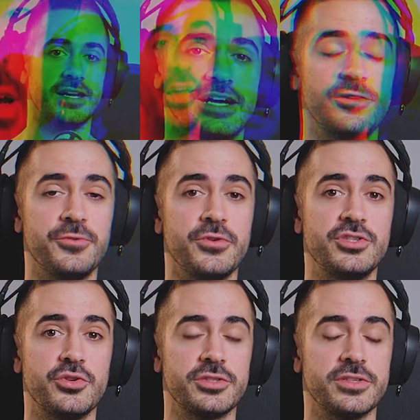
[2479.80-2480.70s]
I hope you
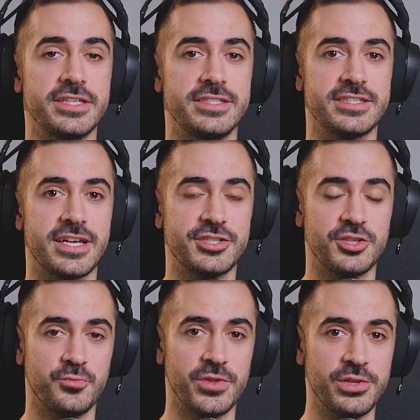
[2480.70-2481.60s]
enjoyed today's
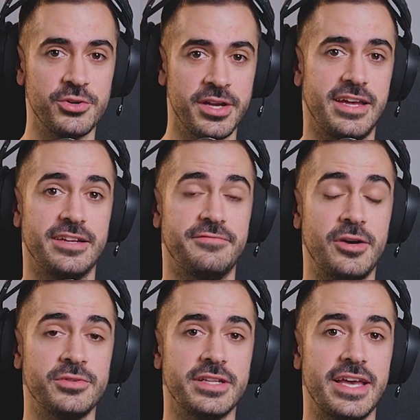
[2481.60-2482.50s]
discussion with Luke and
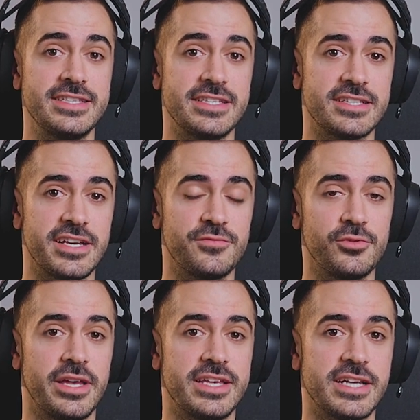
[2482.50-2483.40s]
found it as
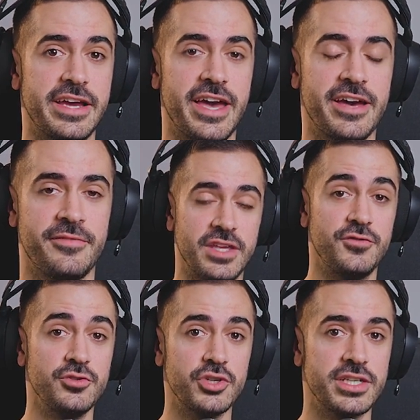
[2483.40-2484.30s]
insightful as I have. If
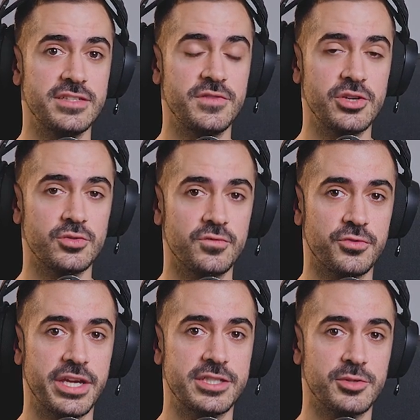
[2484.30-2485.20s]
you enjoyed this video, don't
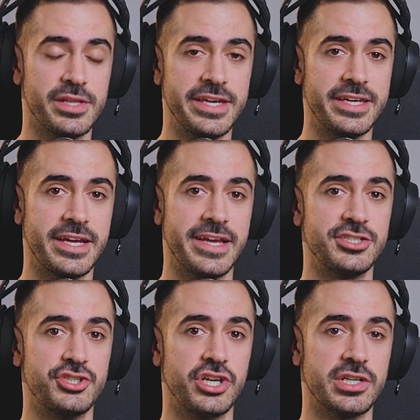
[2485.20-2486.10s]
forget to like it
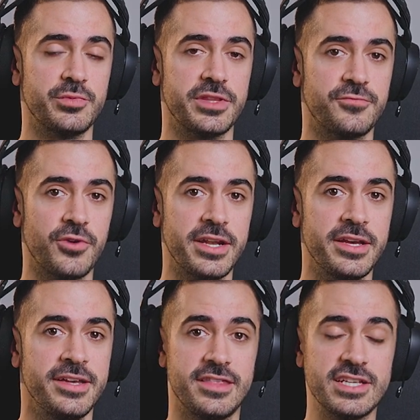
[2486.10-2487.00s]
and share it with a friend.
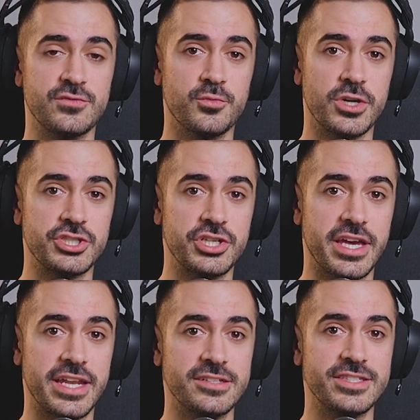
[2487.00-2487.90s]
Thanks for watching,
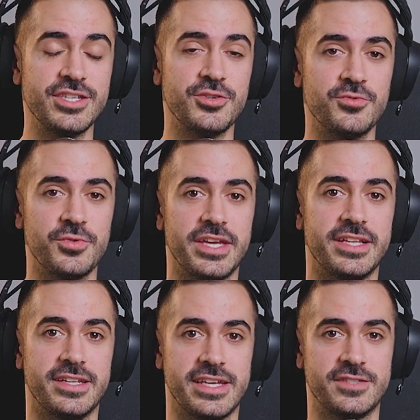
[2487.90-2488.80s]
and I'll see you
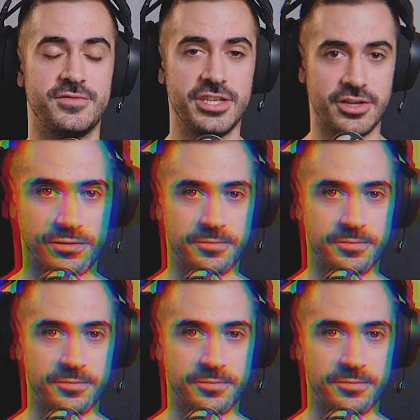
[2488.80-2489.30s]
in the next video.